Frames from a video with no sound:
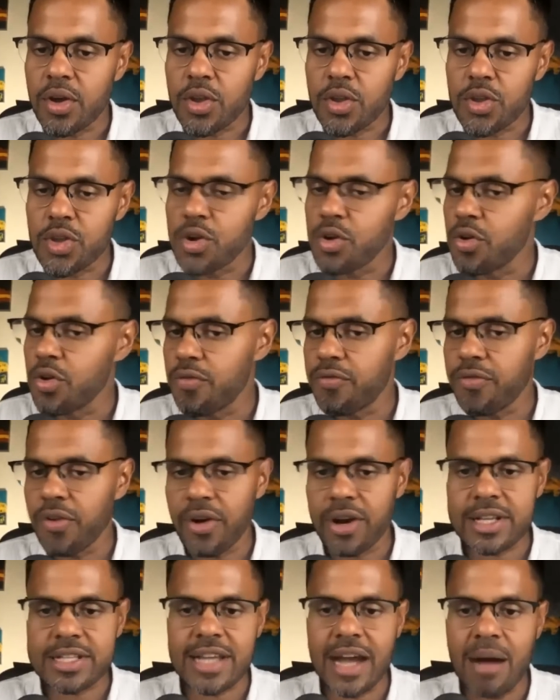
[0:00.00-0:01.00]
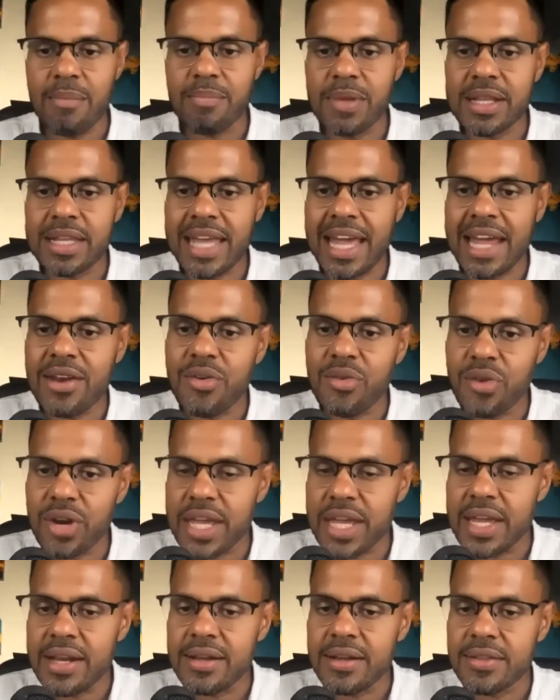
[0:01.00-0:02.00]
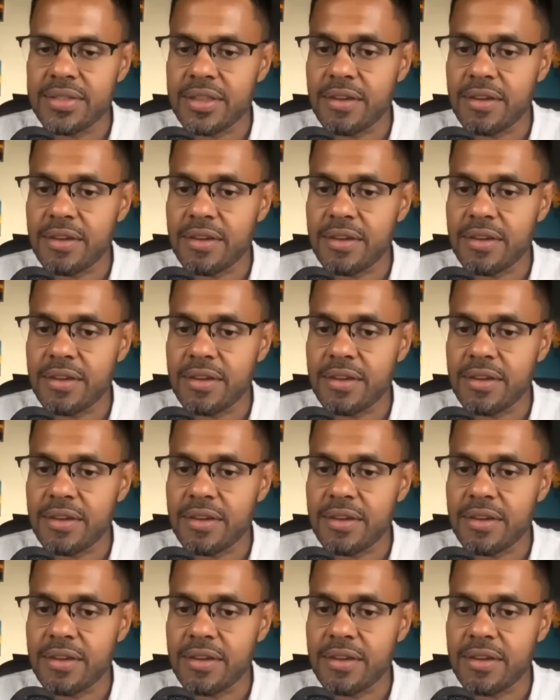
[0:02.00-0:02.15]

You, for example, can read